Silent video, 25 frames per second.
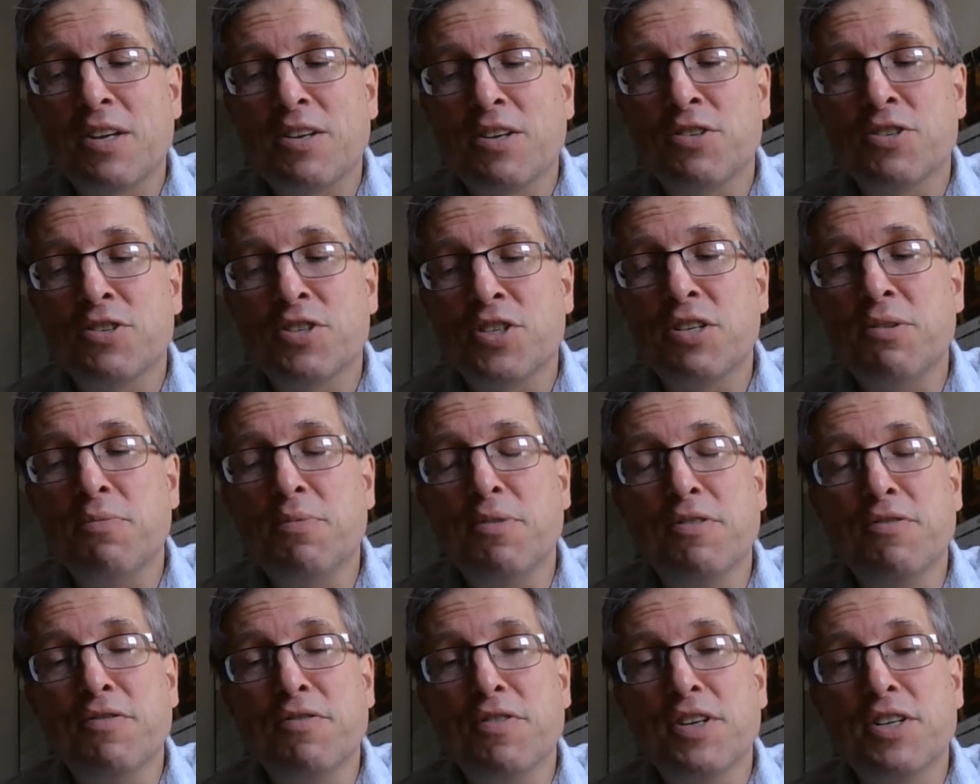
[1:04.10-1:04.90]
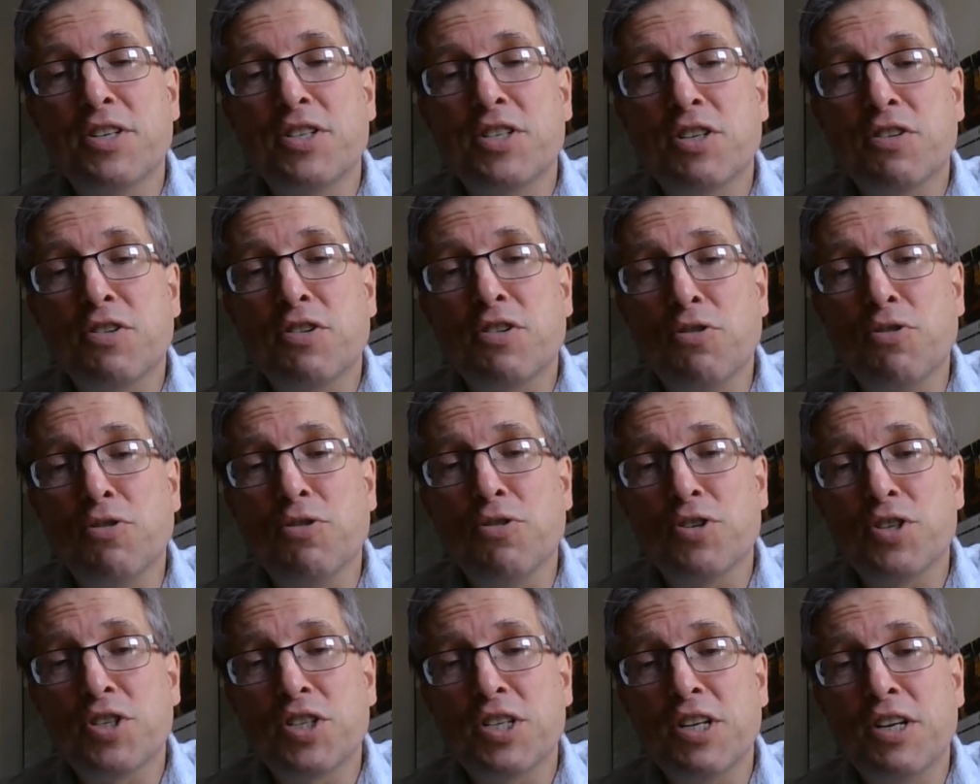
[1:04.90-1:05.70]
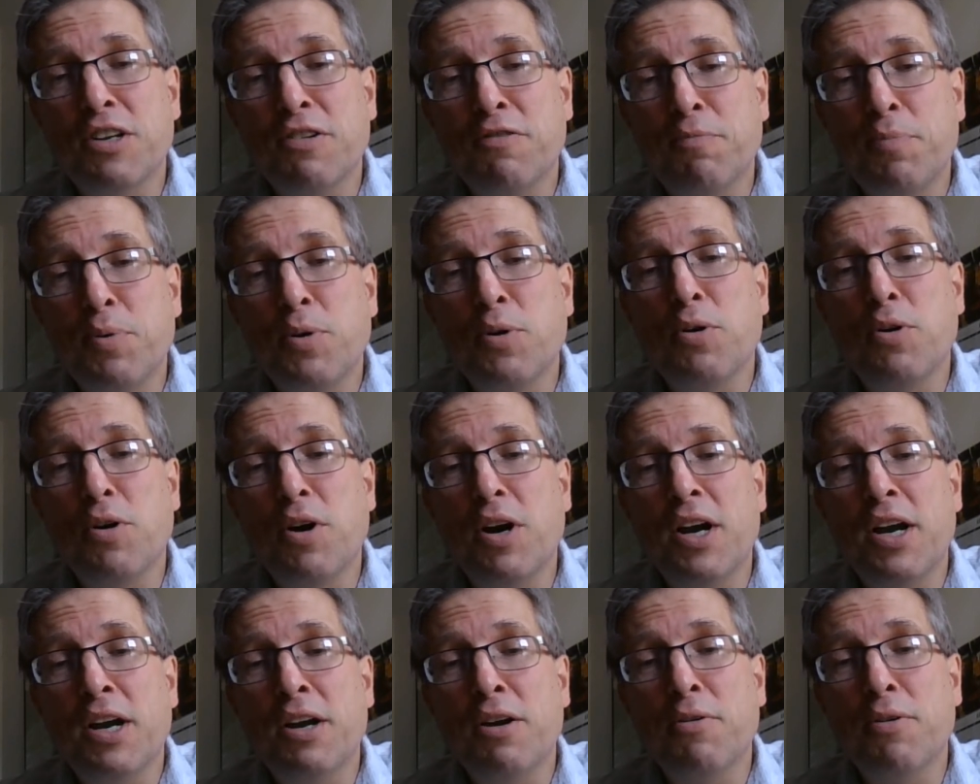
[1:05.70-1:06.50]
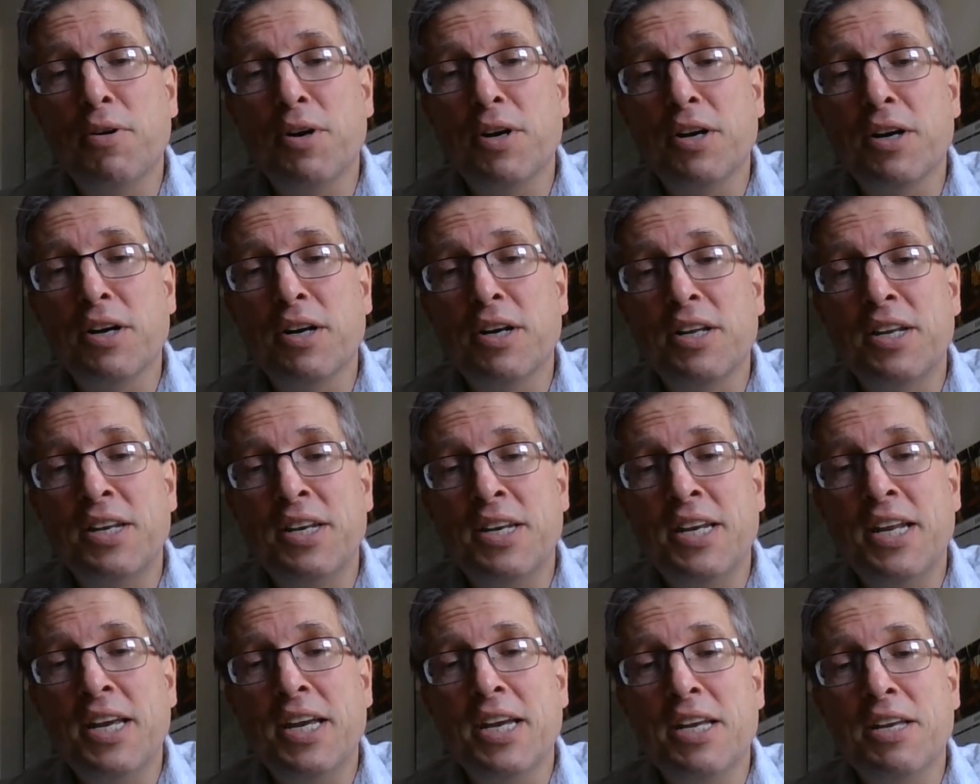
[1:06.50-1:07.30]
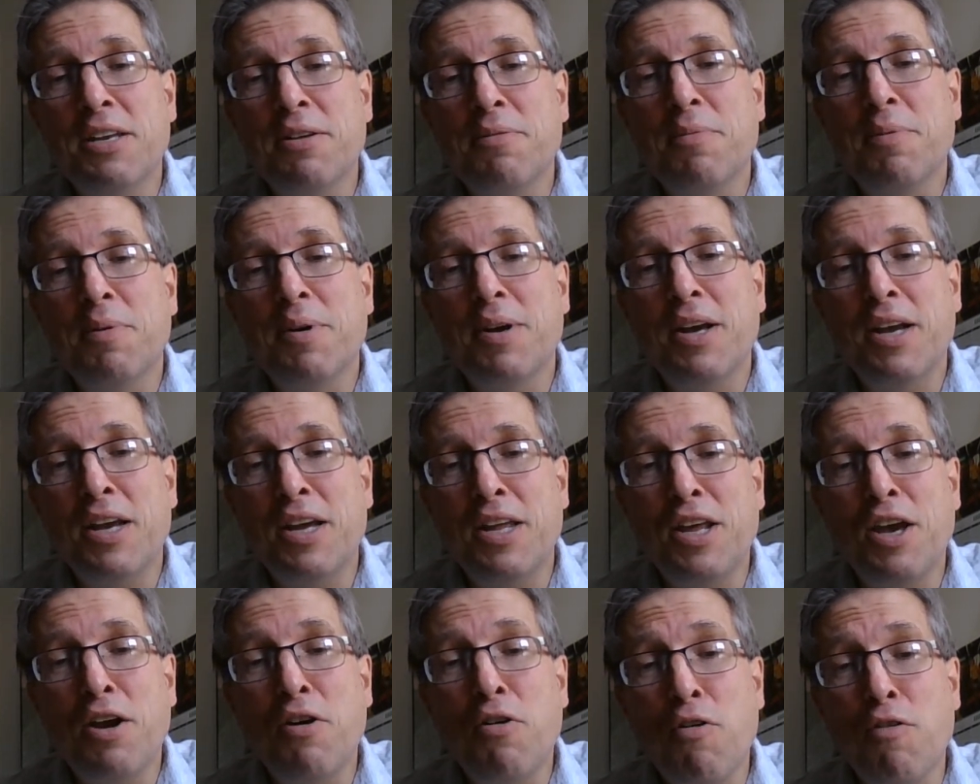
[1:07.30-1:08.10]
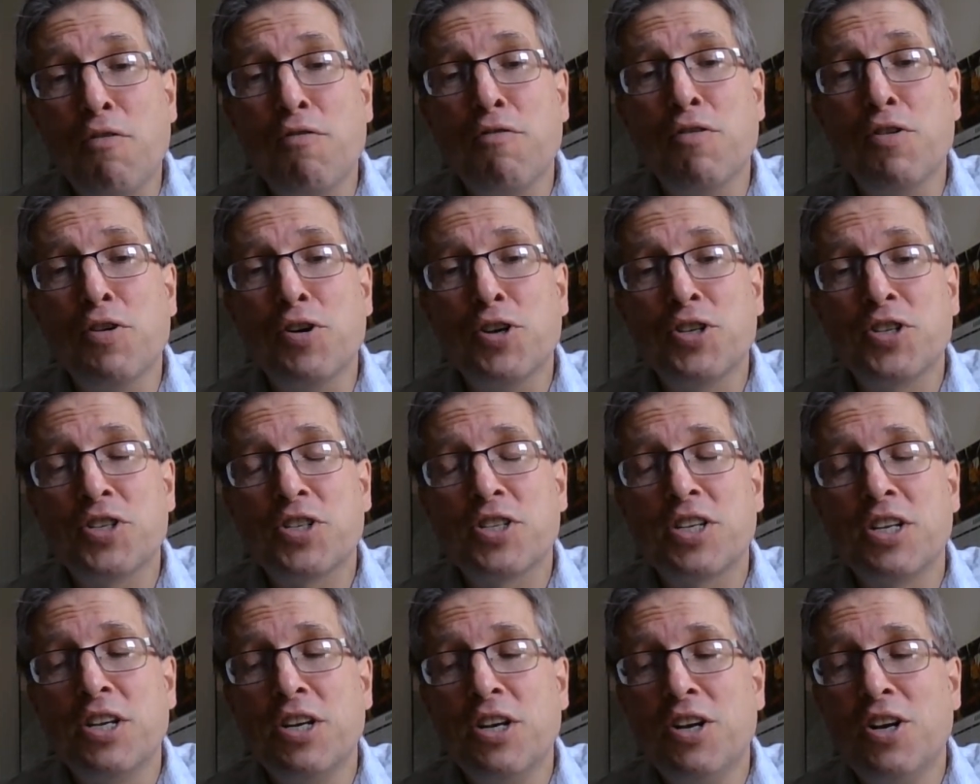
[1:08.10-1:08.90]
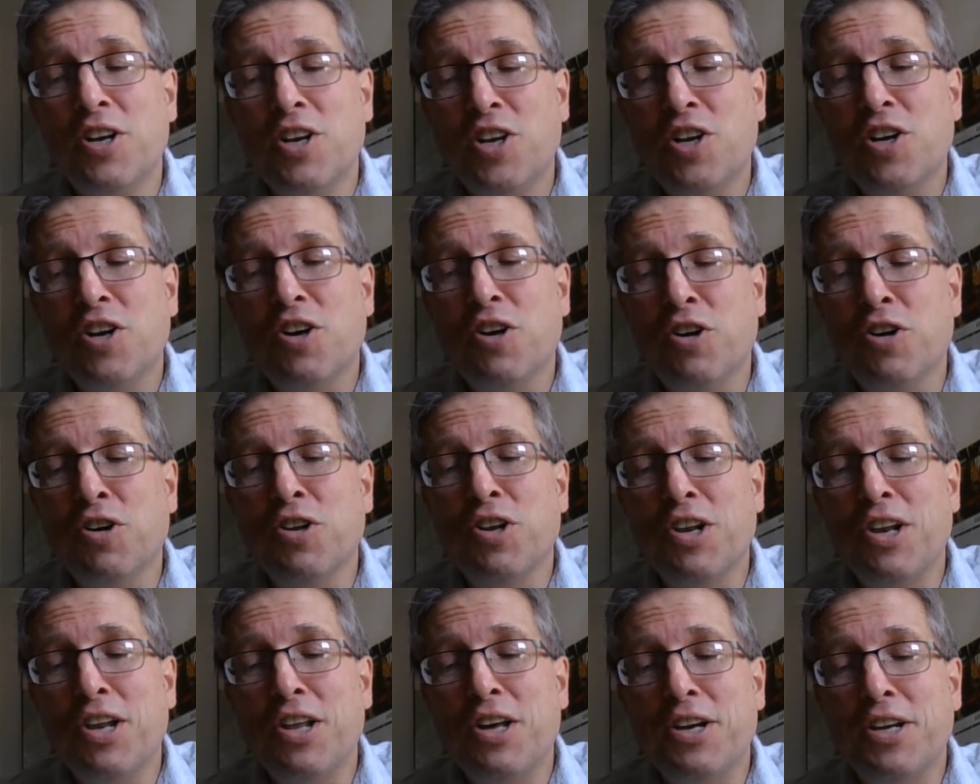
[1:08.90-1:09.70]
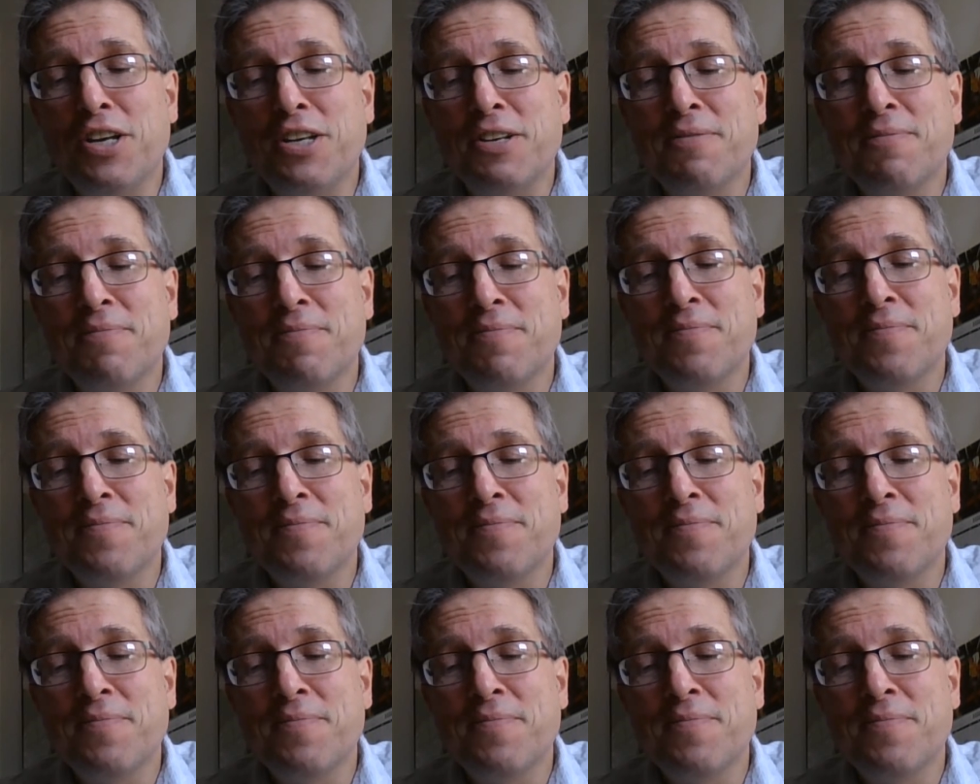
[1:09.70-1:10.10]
because some of us, of course, have put our name and our voice online.